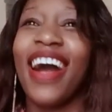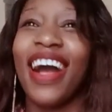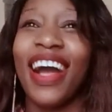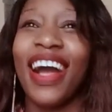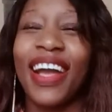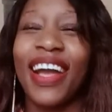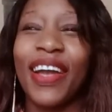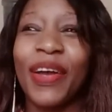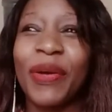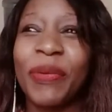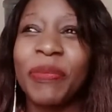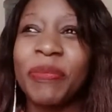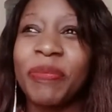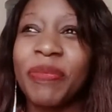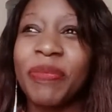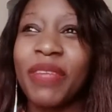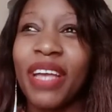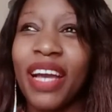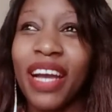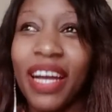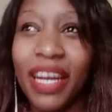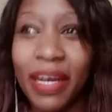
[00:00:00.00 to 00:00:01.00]
I
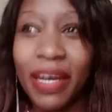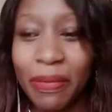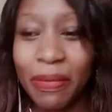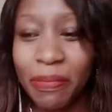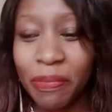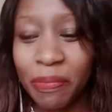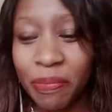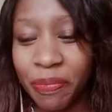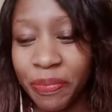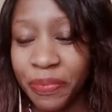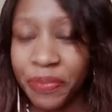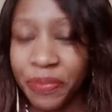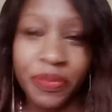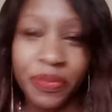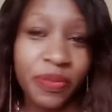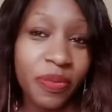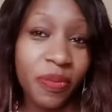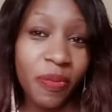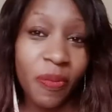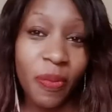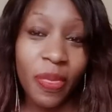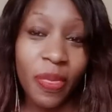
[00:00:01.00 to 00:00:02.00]
am.
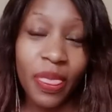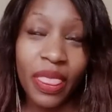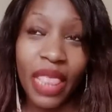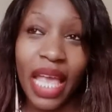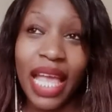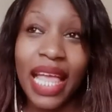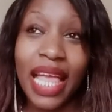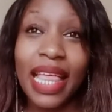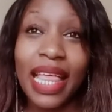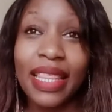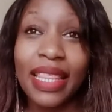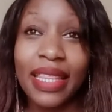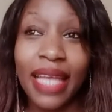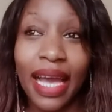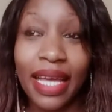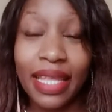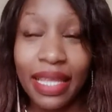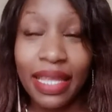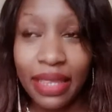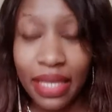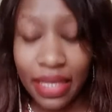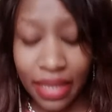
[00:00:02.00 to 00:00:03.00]
The
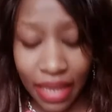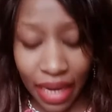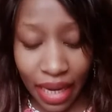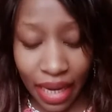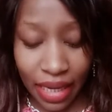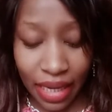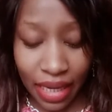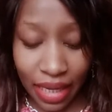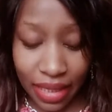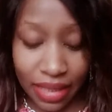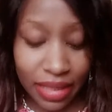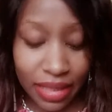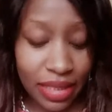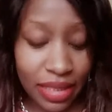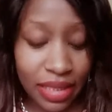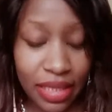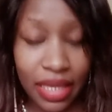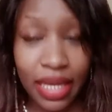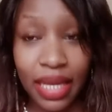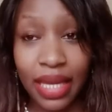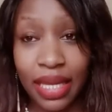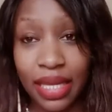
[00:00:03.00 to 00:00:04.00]
other thing that I learned
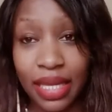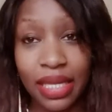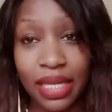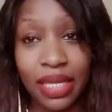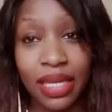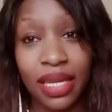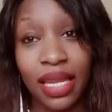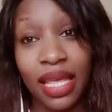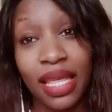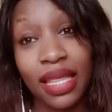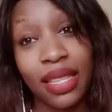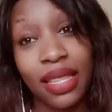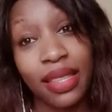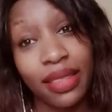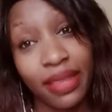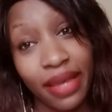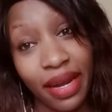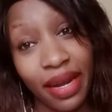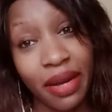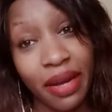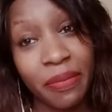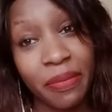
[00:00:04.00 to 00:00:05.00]
in
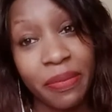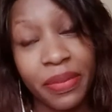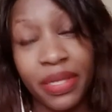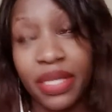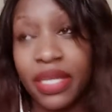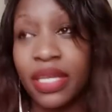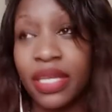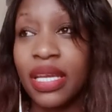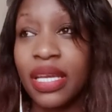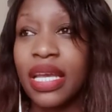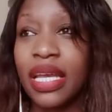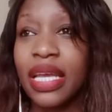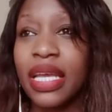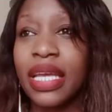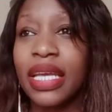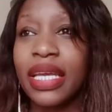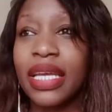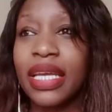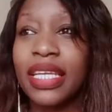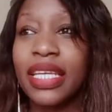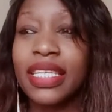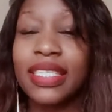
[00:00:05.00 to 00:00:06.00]
therapy
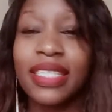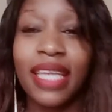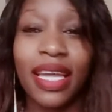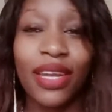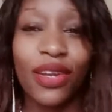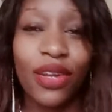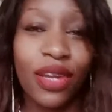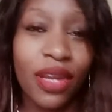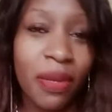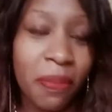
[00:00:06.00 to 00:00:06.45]
is that